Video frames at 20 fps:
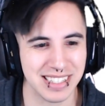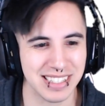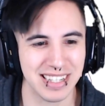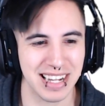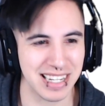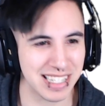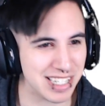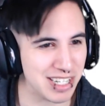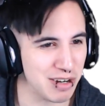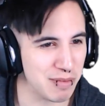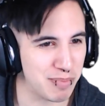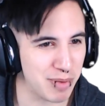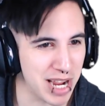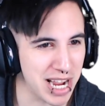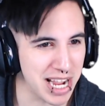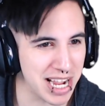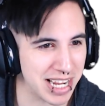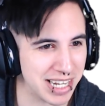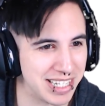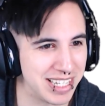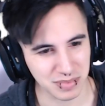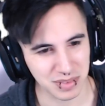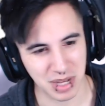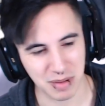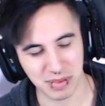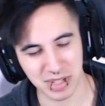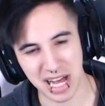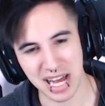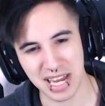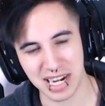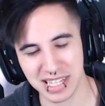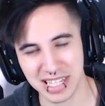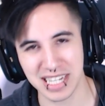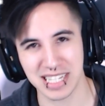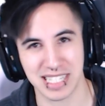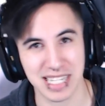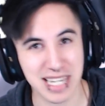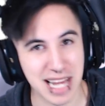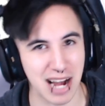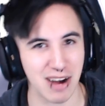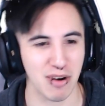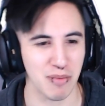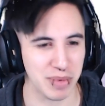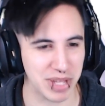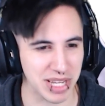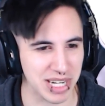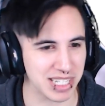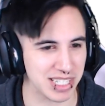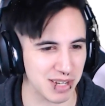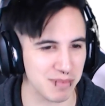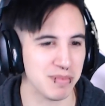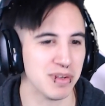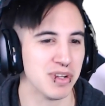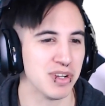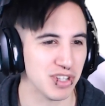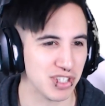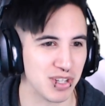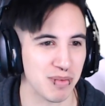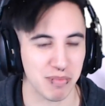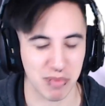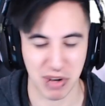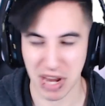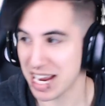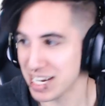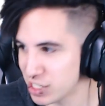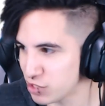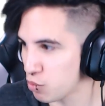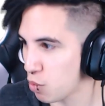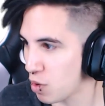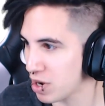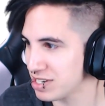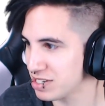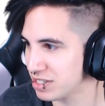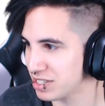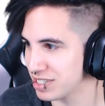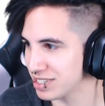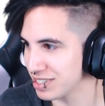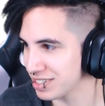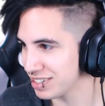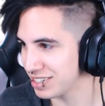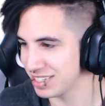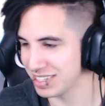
Not too bad. I'm glad at least now I'm getting some, some nice ones.